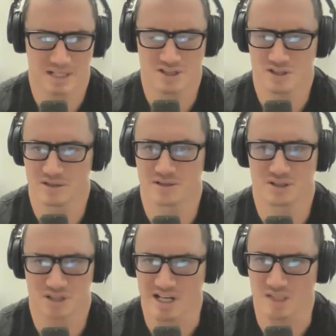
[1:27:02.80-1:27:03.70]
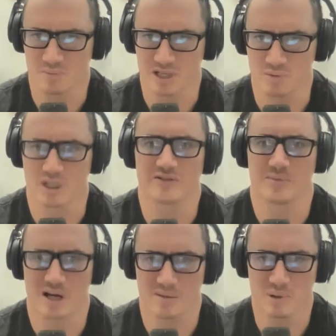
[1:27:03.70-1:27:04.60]
legends, Shakespeare, whatever it
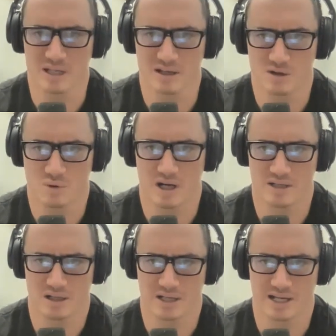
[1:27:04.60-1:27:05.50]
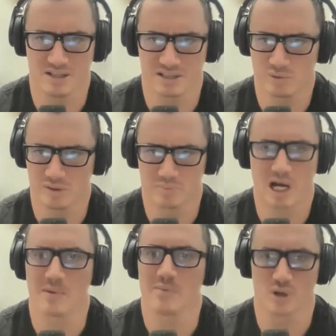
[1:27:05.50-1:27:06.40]
might be, at quite a young age, and always
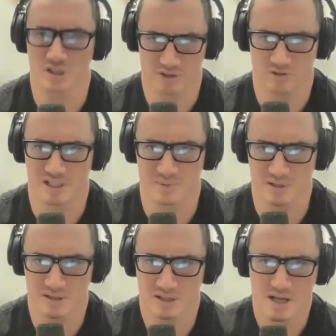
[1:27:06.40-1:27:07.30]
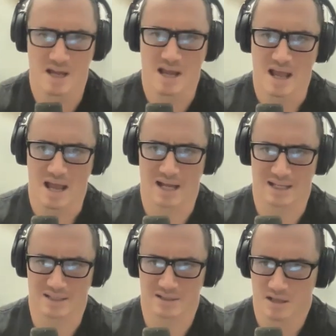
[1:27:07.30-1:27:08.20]
buy me books for Christmas.
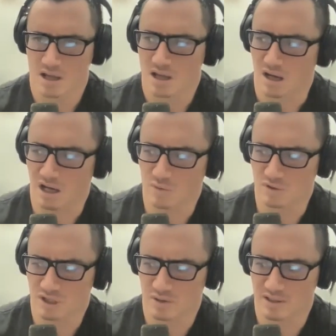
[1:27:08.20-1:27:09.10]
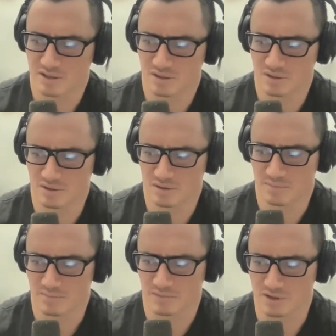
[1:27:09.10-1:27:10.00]
And I was going to
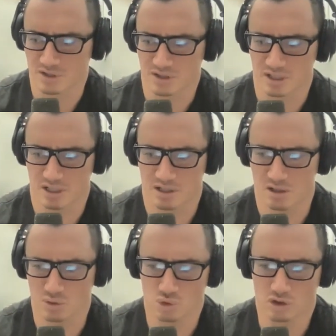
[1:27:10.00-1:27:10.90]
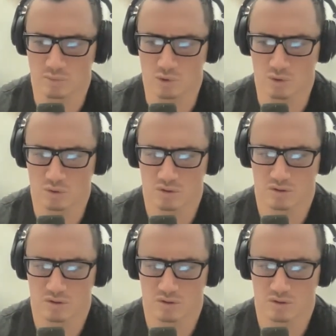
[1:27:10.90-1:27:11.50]
just a normal